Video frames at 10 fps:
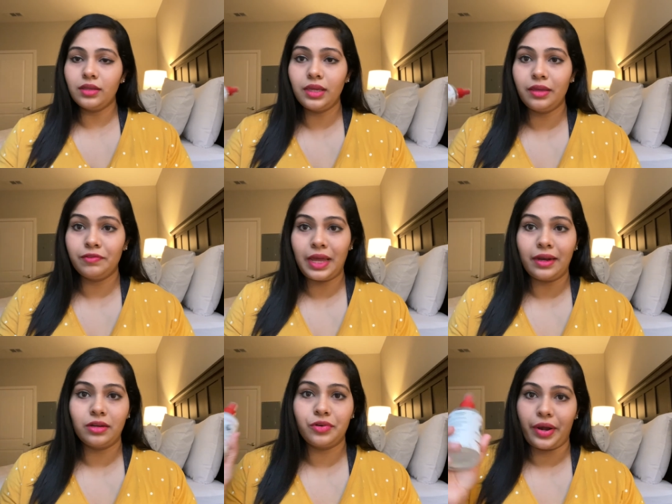give
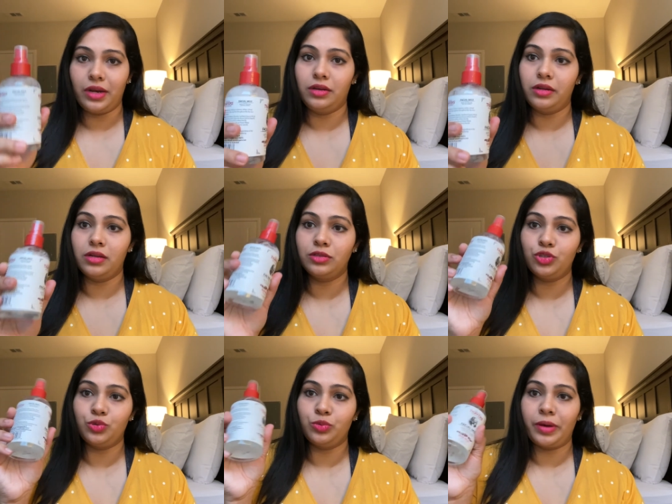that credit
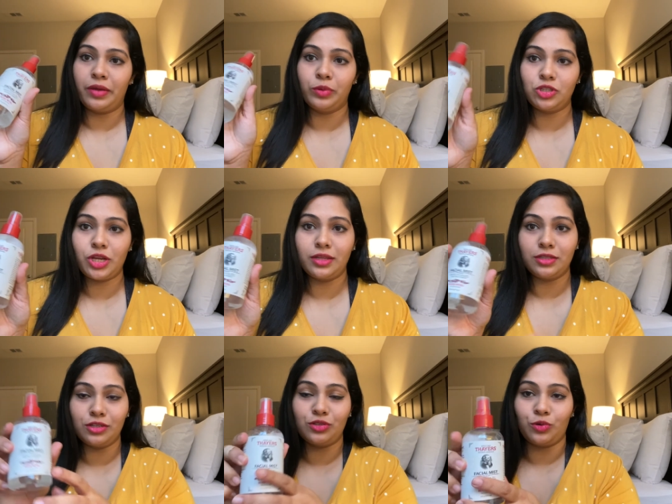to my Witch
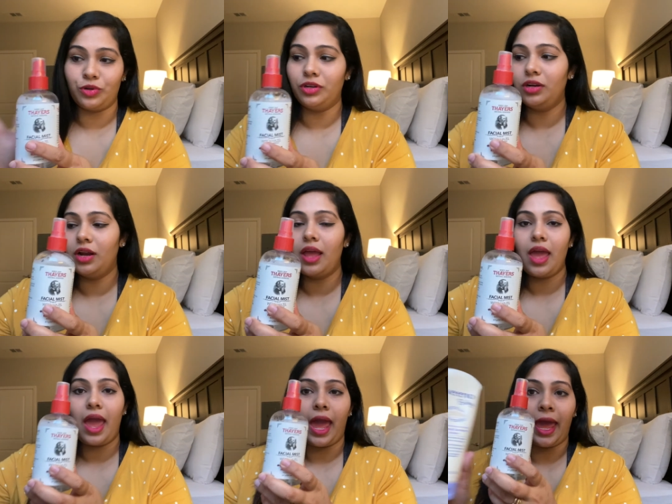Hazel toner
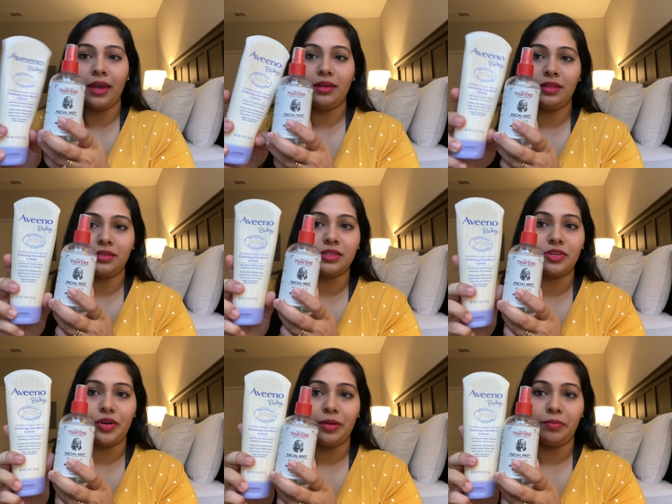and this
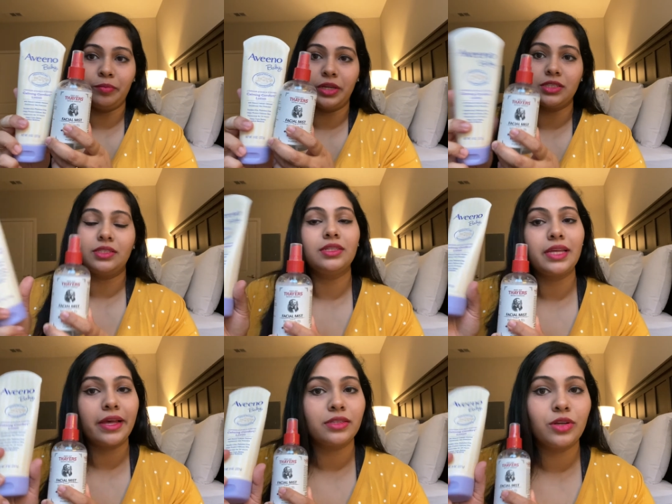cream, because this
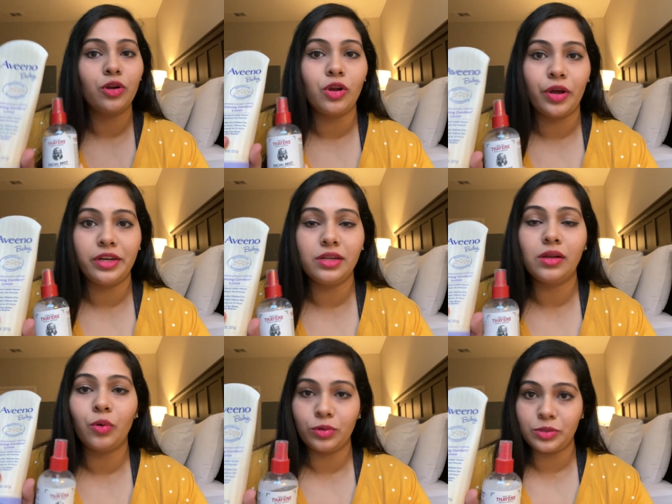has
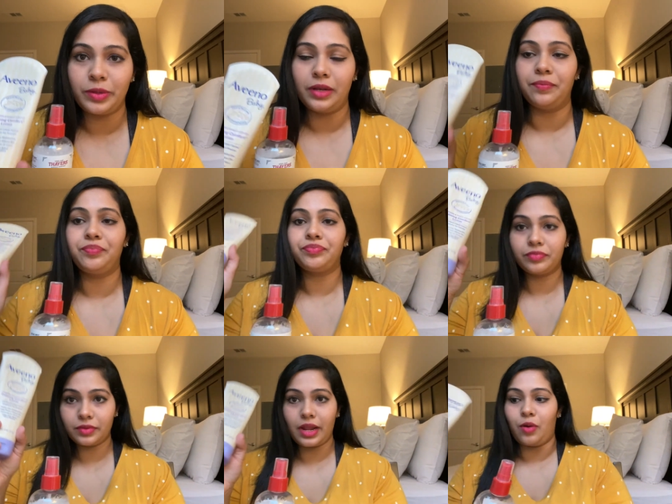colloidal oatmeal.
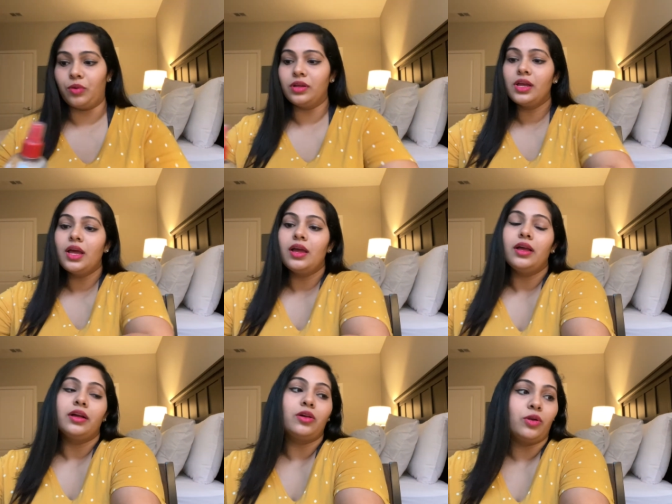Now,
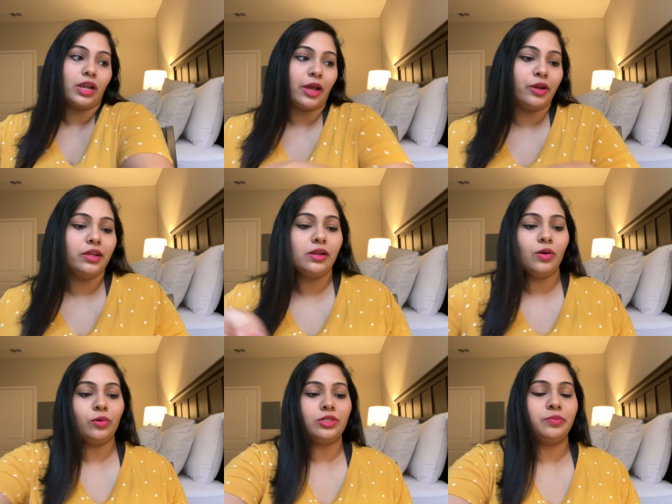colloidal
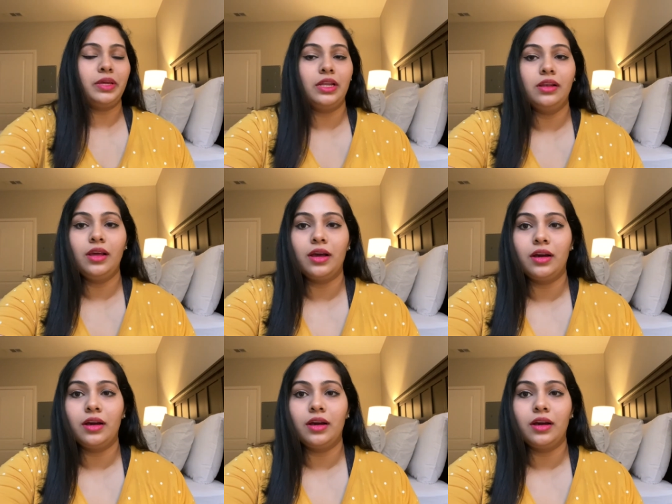oatmeal